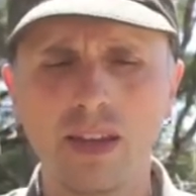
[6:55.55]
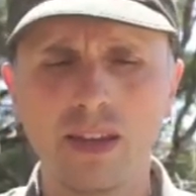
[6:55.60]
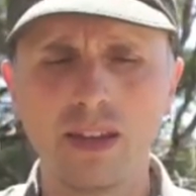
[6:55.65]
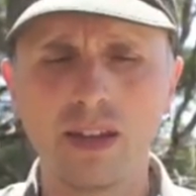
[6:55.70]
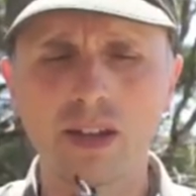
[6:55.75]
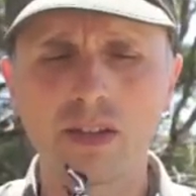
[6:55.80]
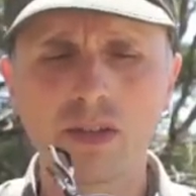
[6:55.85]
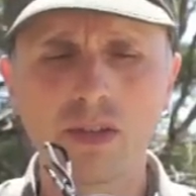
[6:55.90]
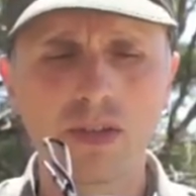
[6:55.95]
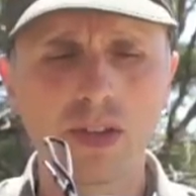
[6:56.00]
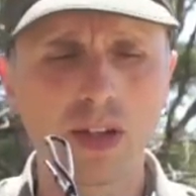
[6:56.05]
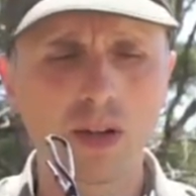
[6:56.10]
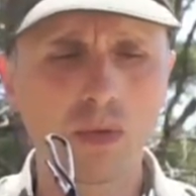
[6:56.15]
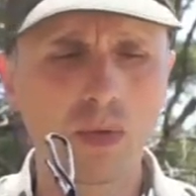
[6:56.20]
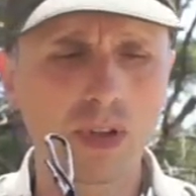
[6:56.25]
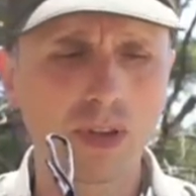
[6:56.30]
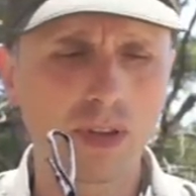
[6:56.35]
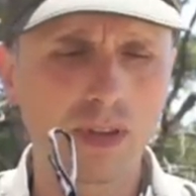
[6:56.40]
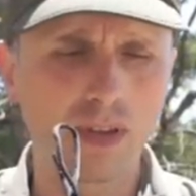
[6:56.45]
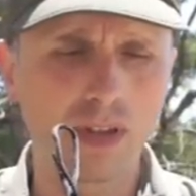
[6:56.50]
The other thing
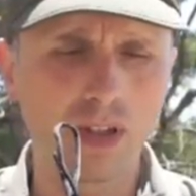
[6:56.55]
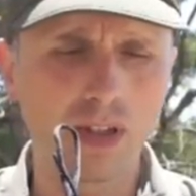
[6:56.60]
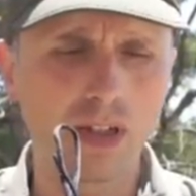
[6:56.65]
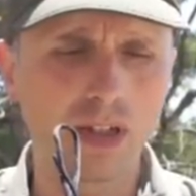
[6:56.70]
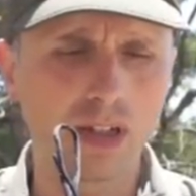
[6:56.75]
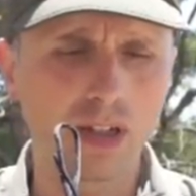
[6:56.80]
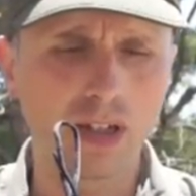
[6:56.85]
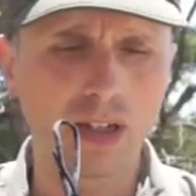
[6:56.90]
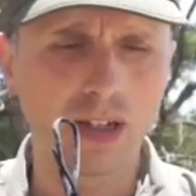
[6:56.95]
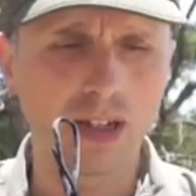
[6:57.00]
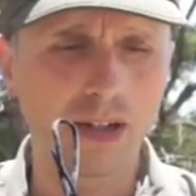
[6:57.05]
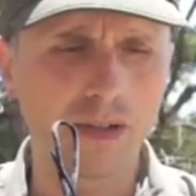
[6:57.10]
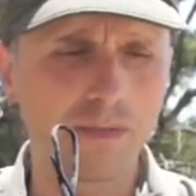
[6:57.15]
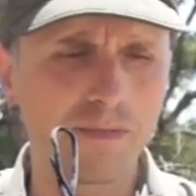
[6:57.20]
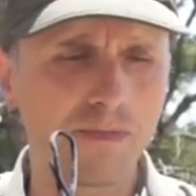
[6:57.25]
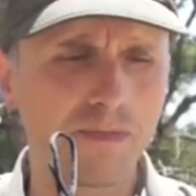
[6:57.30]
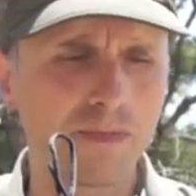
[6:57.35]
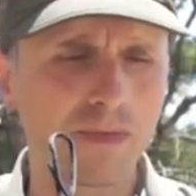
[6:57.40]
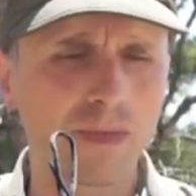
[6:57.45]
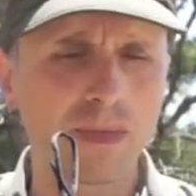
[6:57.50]
with the
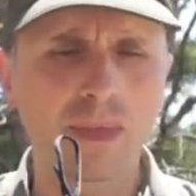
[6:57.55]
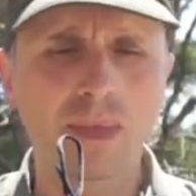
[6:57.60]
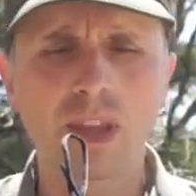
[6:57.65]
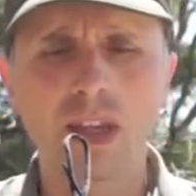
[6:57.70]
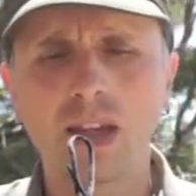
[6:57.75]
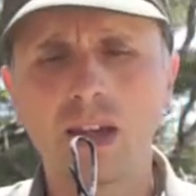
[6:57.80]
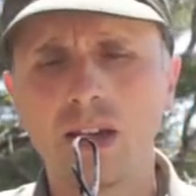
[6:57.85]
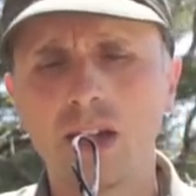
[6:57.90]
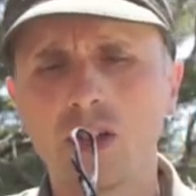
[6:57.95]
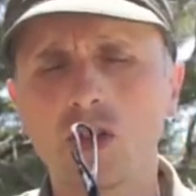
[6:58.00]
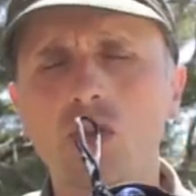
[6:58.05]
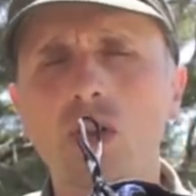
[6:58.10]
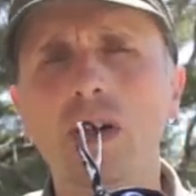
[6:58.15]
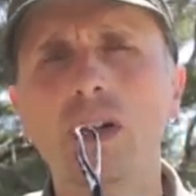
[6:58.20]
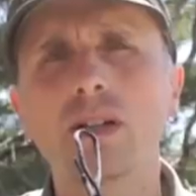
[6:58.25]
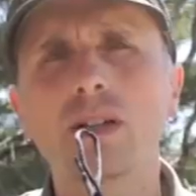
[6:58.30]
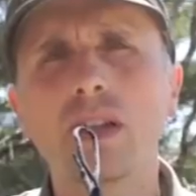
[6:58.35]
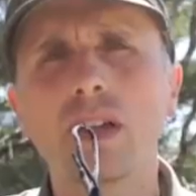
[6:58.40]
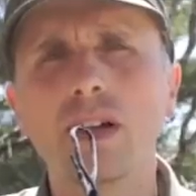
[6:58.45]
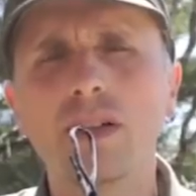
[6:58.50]

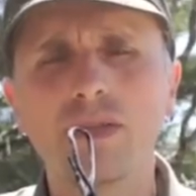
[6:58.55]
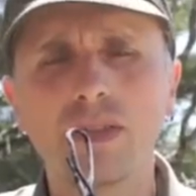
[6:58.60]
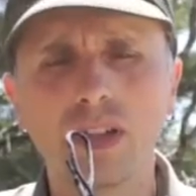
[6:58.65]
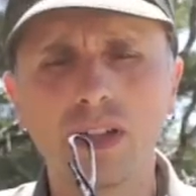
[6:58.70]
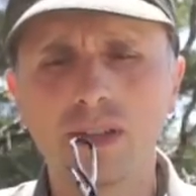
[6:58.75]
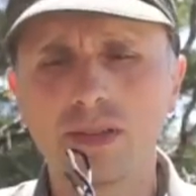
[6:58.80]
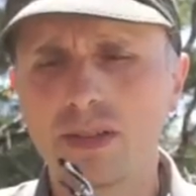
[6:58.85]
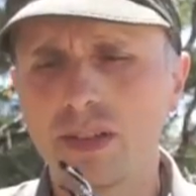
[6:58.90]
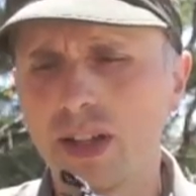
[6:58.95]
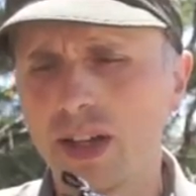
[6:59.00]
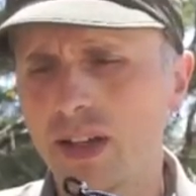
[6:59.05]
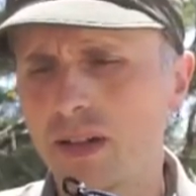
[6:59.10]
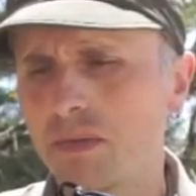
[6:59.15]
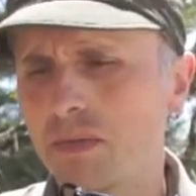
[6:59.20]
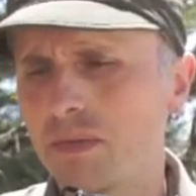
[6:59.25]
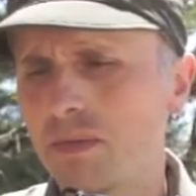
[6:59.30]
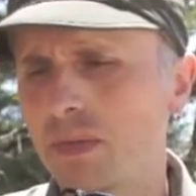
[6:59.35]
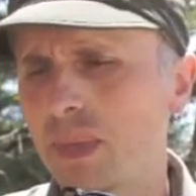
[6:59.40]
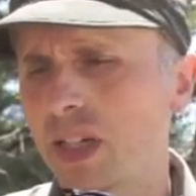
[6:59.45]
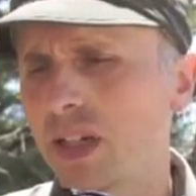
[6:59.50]
Trail Glove is that
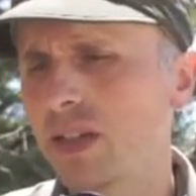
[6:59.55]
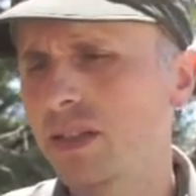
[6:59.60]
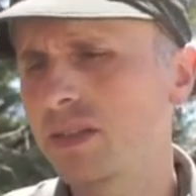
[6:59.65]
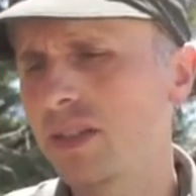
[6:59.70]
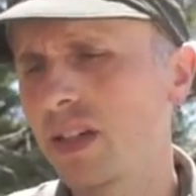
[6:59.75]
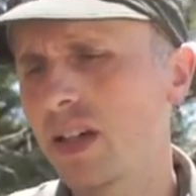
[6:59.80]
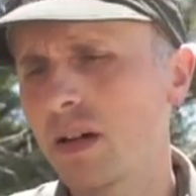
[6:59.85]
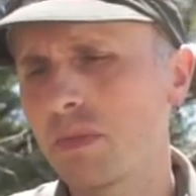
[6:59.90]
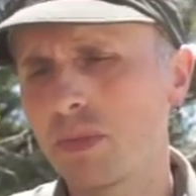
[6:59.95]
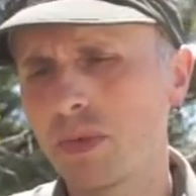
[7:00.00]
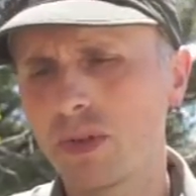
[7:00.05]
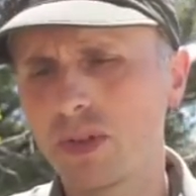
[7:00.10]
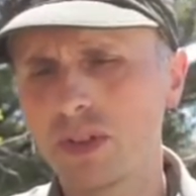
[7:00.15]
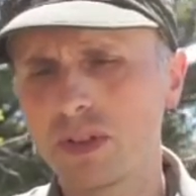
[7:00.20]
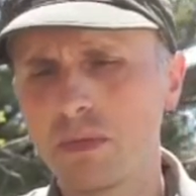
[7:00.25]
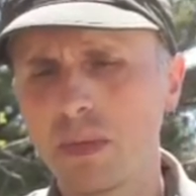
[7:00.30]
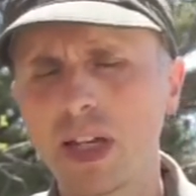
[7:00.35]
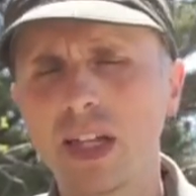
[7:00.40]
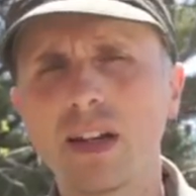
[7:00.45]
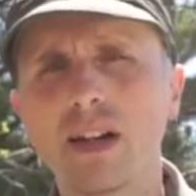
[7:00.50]
because the upper
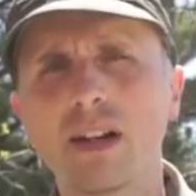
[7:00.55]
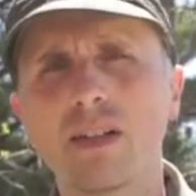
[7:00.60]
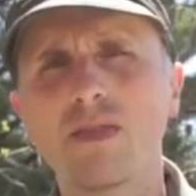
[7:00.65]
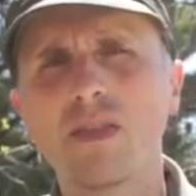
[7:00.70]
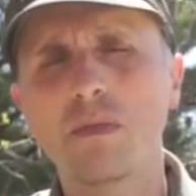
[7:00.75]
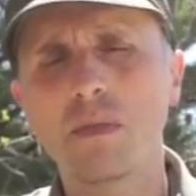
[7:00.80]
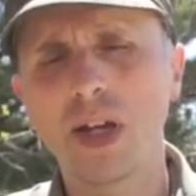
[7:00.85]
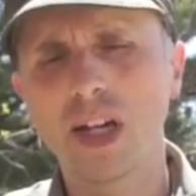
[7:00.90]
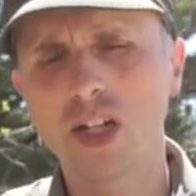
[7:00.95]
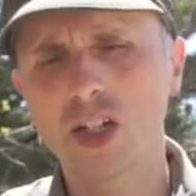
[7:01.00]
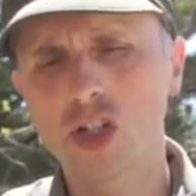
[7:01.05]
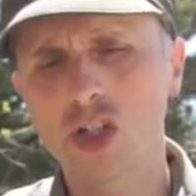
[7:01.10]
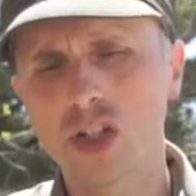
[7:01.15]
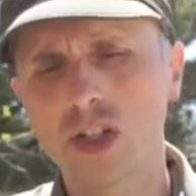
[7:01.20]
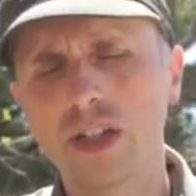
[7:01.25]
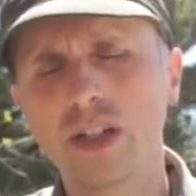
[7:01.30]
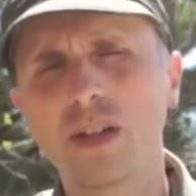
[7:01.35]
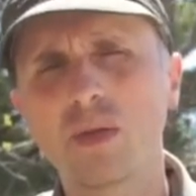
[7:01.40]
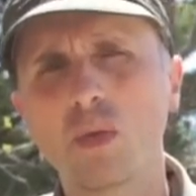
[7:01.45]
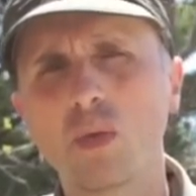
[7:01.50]
is made out of a mesh,
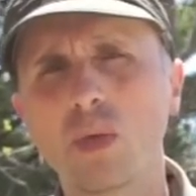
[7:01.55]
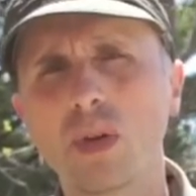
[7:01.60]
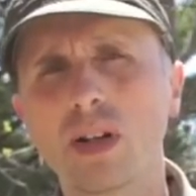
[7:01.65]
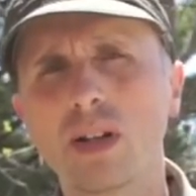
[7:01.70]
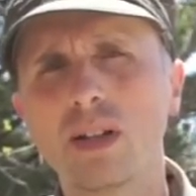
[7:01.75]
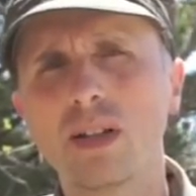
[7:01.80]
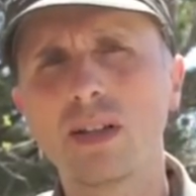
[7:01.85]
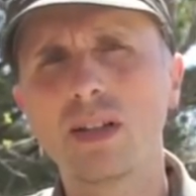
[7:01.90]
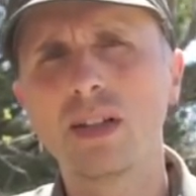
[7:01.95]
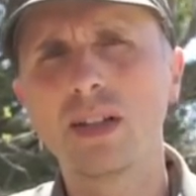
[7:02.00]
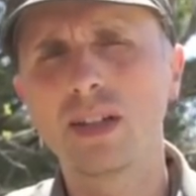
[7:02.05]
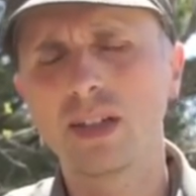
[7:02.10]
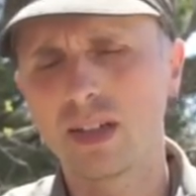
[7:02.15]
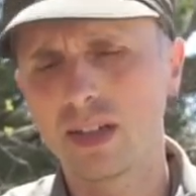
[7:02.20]
it will